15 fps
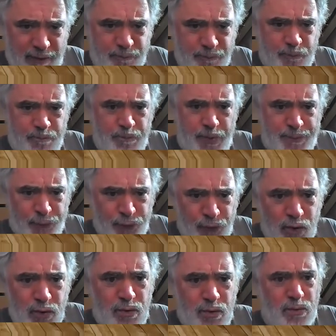let people
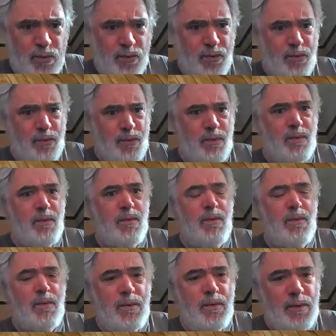know
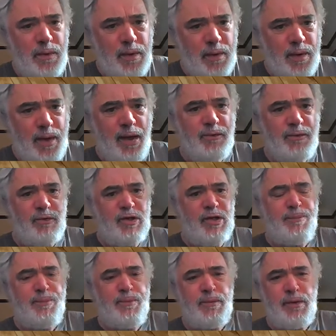how
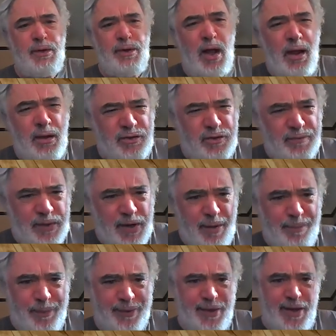deep a knowledge of
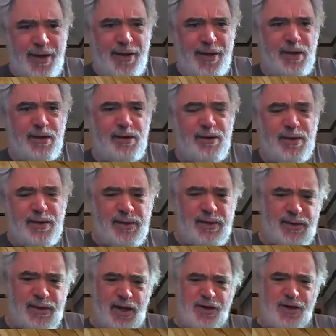monopoly they had. That
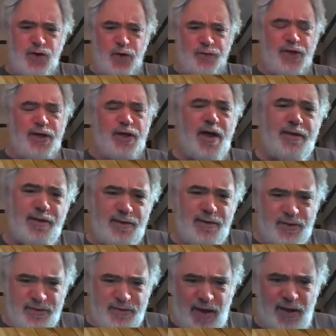I don't know if you I
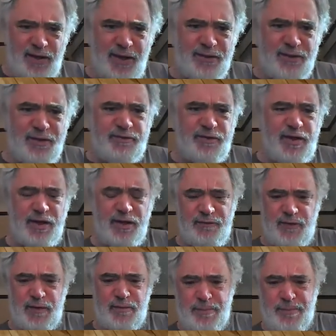this I like this
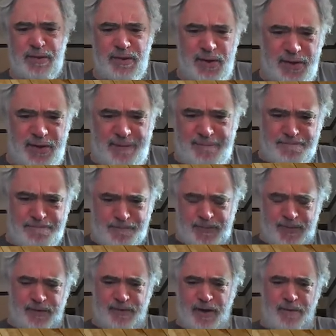saying. I mean,
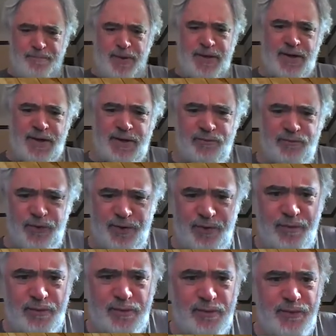I might not have
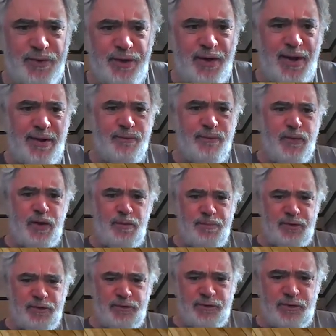written written out well,
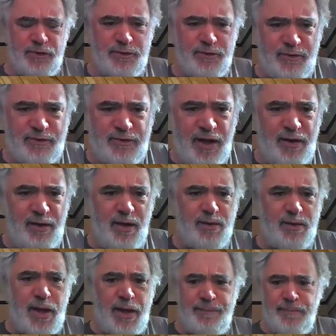but it's there's a saying
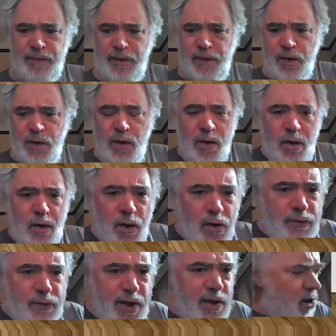like that.
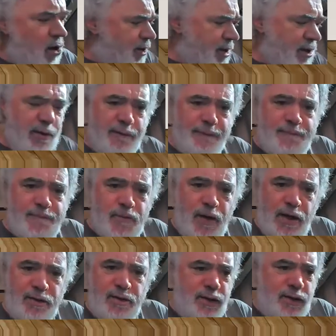Okay, Cody,
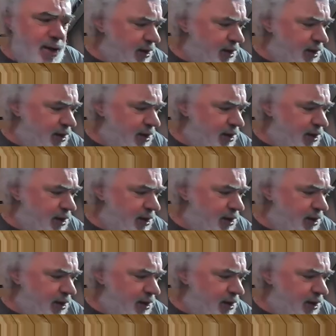on to the